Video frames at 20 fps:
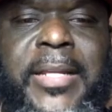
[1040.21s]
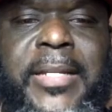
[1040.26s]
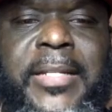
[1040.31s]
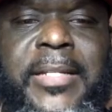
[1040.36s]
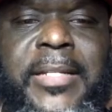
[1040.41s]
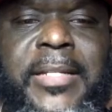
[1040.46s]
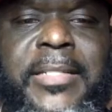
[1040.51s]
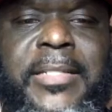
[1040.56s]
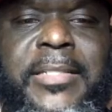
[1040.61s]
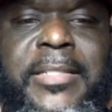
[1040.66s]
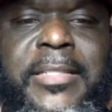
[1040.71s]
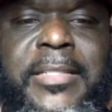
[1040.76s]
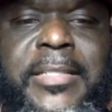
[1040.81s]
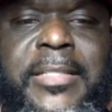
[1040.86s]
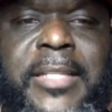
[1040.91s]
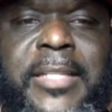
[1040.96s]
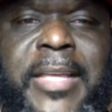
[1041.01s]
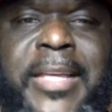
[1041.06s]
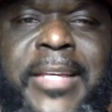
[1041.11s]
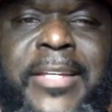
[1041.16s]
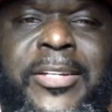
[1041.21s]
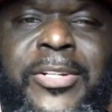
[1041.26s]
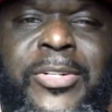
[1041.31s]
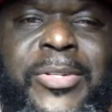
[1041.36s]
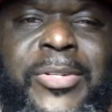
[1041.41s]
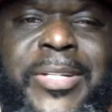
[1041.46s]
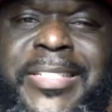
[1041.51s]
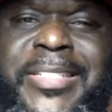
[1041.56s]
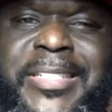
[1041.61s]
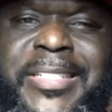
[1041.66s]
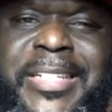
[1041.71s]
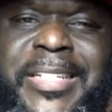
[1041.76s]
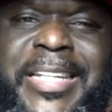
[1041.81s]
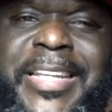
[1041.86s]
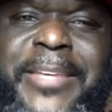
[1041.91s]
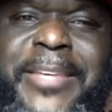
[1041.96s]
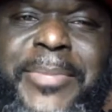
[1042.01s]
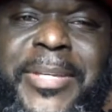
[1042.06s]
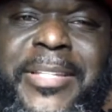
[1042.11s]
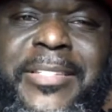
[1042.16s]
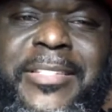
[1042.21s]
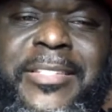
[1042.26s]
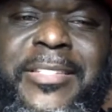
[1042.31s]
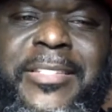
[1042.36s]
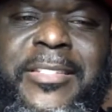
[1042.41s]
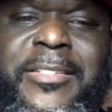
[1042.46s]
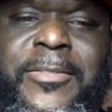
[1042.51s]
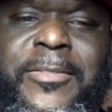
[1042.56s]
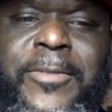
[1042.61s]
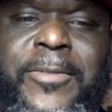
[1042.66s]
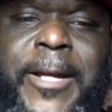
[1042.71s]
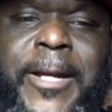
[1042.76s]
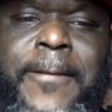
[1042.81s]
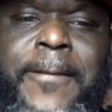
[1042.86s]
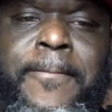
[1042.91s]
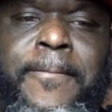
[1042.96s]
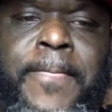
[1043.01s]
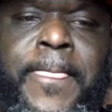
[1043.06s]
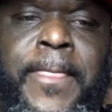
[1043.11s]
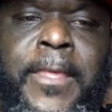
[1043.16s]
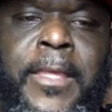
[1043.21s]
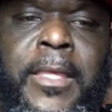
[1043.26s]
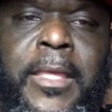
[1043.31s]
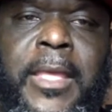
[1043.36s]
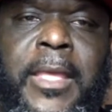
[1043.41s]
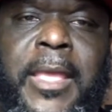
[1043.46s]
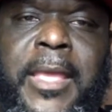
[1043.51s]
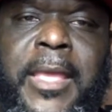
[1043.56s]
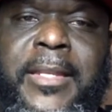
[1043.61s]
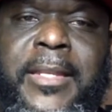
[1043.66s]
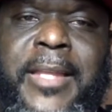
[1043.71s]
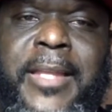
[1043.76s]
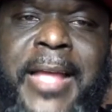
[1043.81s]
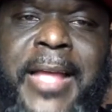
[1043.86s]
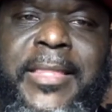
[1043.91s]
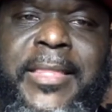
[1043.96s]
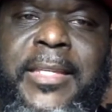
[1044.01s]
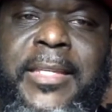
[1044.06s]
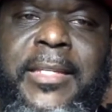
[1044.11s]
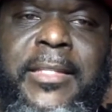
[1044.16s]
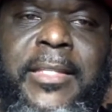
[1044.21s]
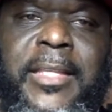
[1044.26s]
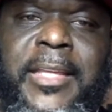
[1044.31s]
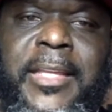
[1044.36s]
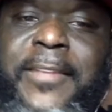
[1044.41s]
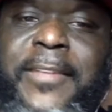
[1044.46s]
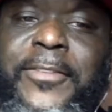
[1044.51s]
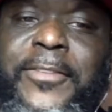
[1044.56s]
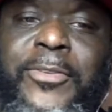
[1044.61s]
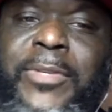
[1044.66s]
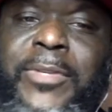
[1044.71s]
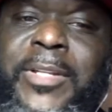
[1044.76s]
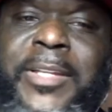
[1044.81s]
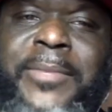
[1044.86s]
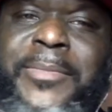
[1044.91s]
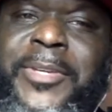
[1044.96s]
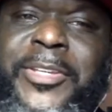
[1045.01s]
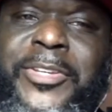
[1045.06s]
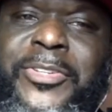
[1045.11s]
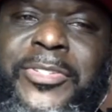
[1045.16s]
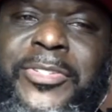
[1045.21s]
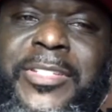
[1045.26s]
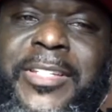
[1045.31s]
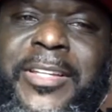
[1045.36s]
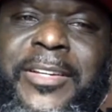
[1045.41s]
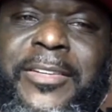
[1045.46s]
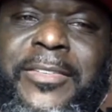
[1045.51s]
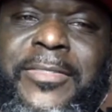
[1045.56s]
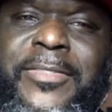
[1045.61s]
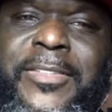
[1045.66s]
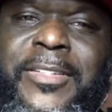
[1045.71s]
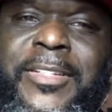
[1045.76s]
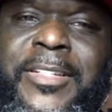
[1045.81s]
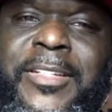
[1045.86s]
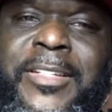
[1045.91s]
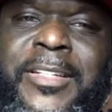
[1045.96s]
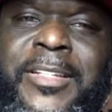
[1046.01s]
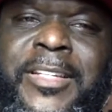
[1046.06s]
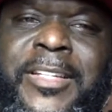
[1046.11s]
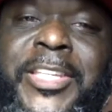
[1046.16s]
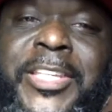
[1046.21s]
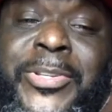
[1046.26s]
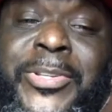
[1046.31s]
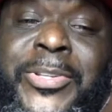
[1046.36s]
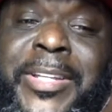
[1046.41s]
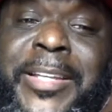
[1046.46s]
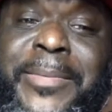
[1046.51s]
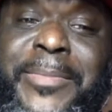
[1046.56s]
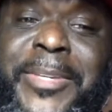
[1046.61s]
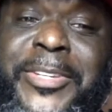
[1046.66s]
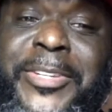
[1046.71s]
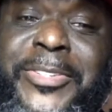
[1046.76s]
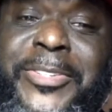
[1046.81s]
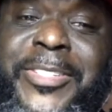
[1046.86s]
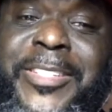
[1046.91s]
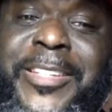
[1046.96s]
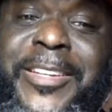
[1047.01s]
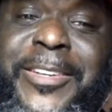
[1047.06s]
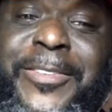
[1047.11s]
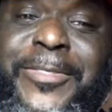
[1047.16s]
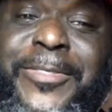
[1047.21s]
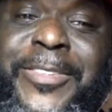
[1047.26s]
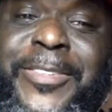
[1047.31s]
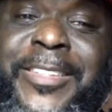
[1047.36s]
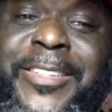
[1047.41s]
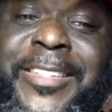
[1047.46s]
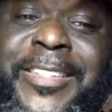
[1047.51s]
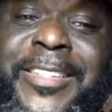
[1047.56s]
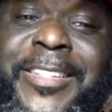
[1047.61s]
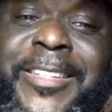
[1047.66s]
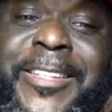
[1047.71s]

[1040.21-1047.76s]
what that is, is L is limits, right? And I think that if you limit yourself, you limit yourself.